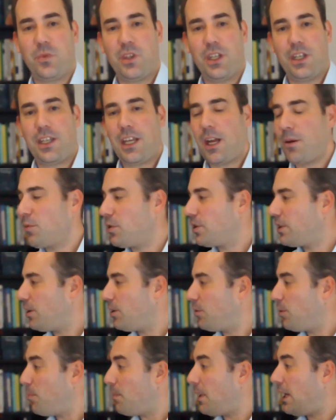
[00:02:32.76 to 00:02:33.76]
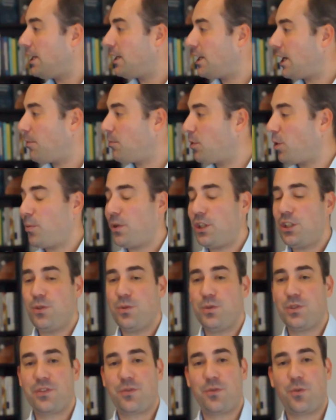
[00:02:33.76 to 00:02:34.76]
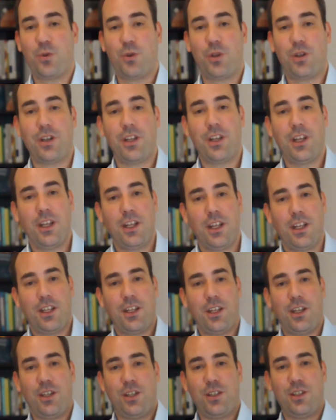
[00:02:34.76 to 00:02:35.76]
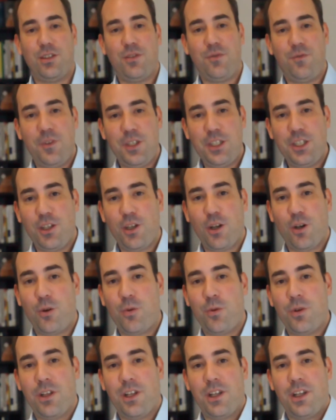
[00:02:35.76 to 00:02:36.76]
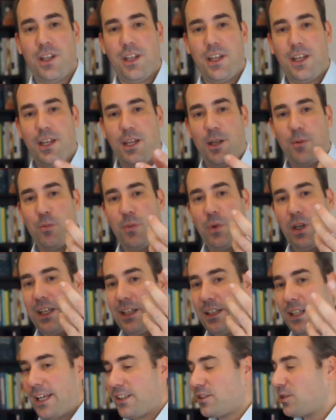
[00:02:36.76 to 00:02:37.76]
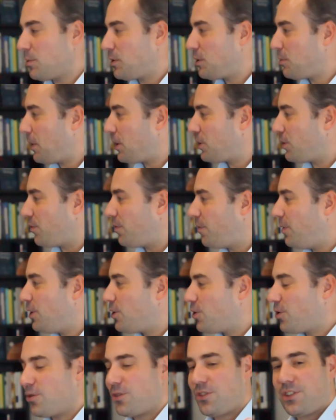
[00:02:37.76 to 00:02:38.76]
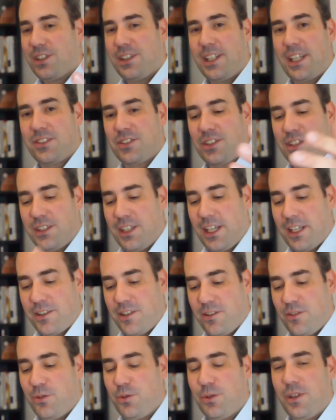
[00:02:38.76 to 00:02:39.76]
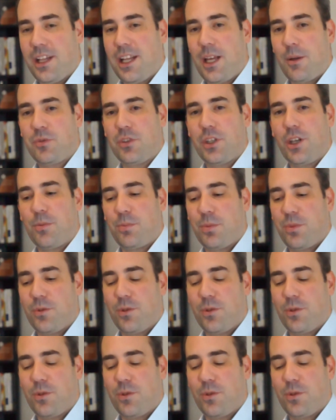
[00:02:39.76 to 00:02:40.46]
camera, the main camera we use for the video. It has some special features, and that's connected to the laptop